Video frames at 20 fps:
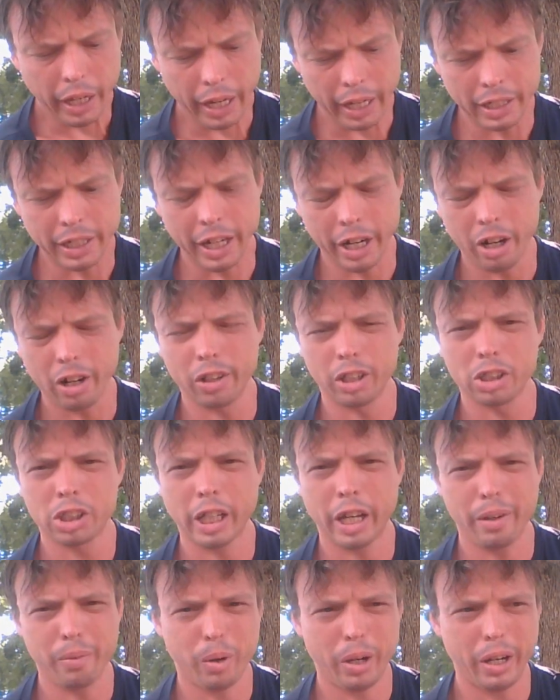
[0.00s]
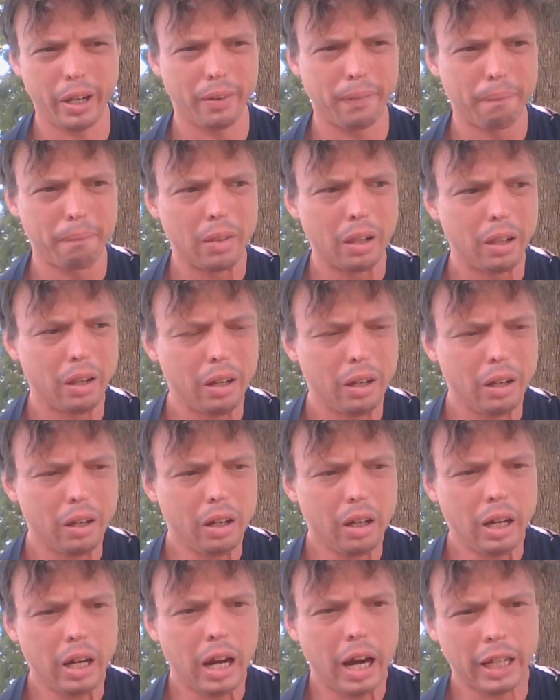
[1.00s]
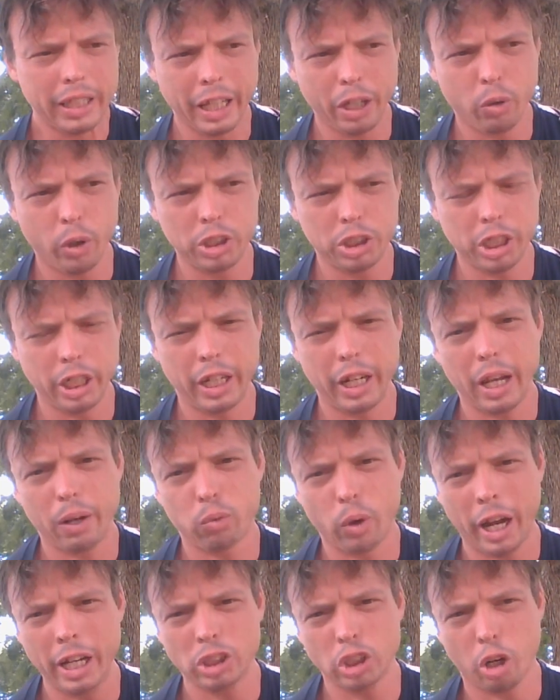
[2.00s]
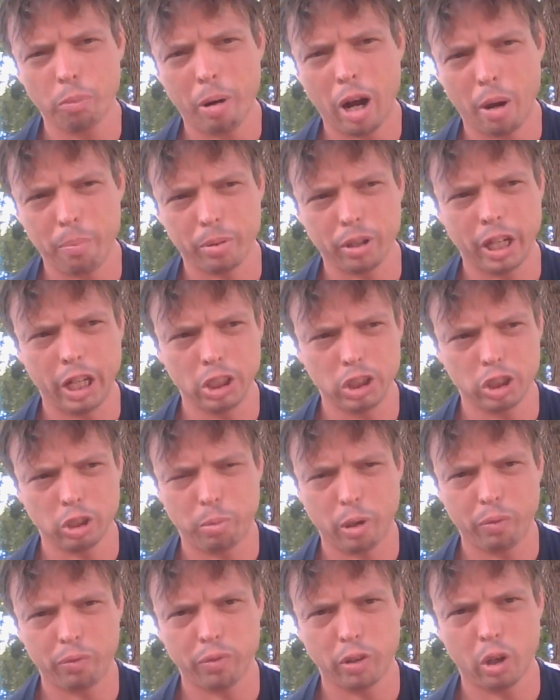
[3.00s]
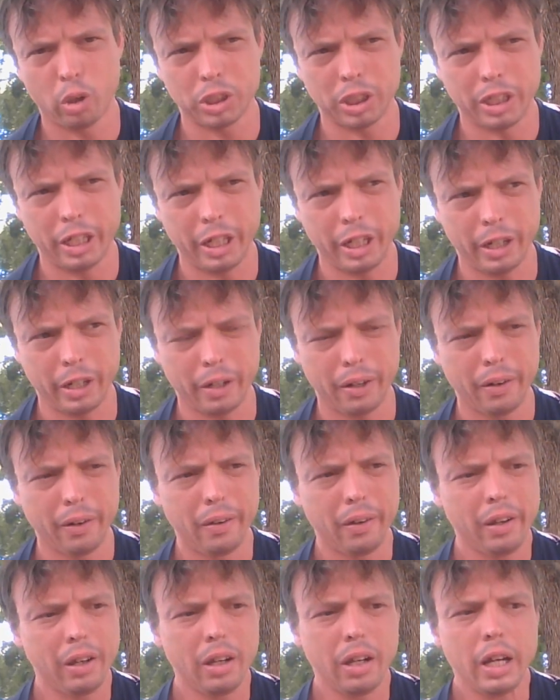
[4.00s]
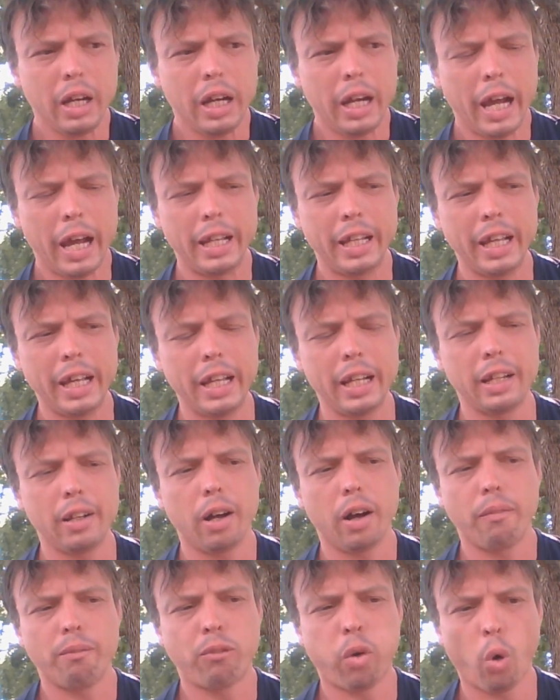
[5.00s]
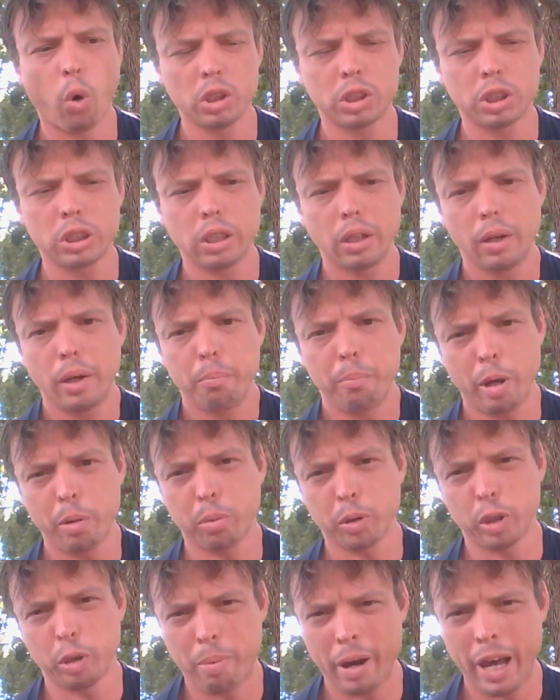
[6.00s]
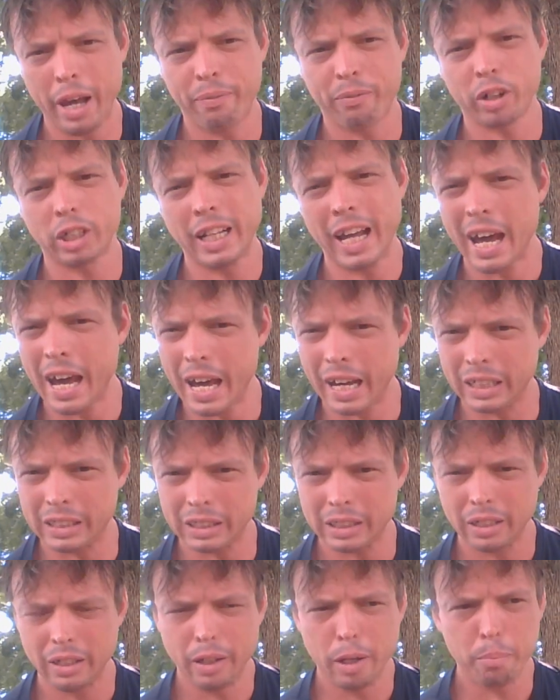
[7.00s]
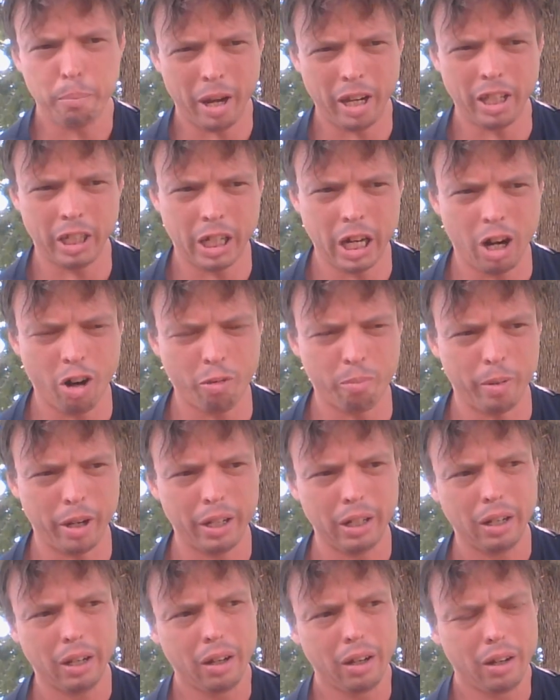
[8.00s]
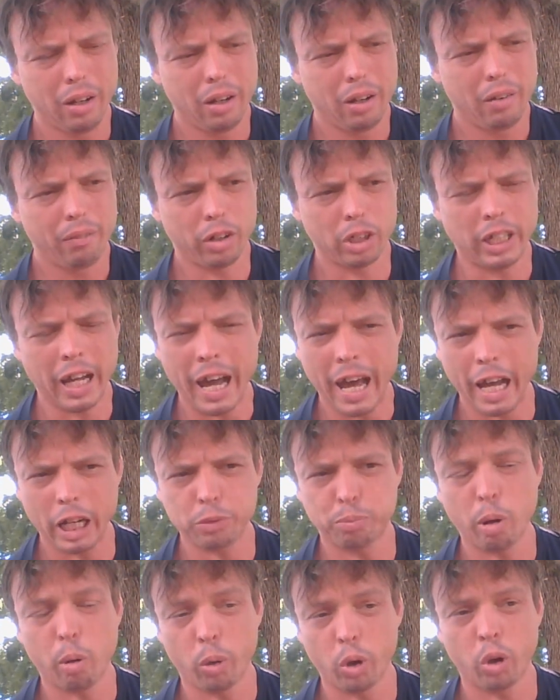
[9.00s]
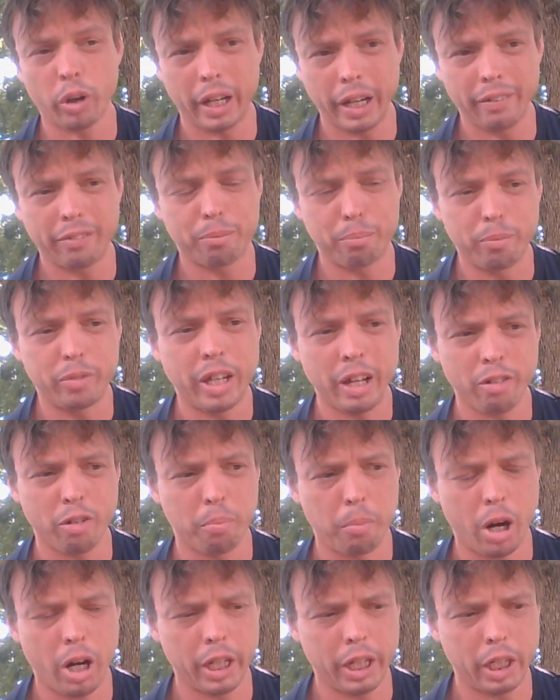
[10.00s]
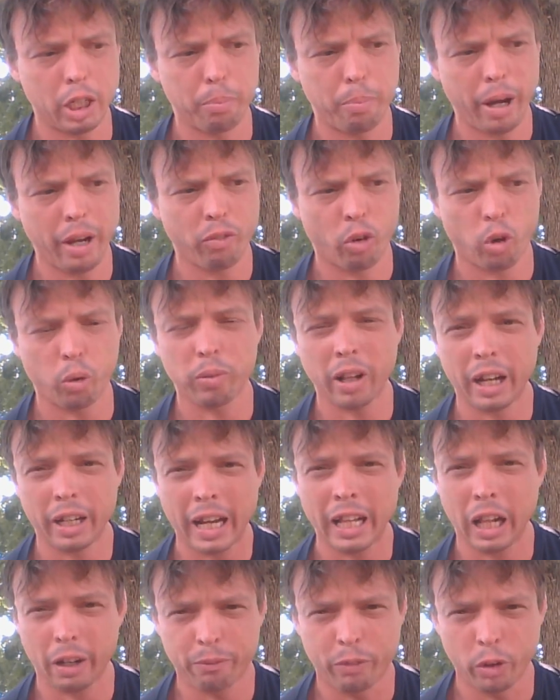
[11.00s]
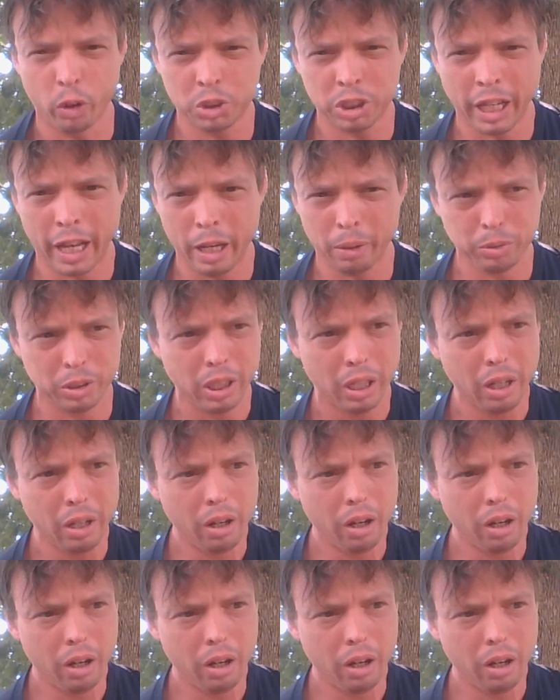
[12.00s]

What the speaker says: And deer the same way. I think we should raise our population of buffaloes and deer, and then force people to pay for tags, pay the government for tags, but we're going to give them money to pay for them, like food stamps.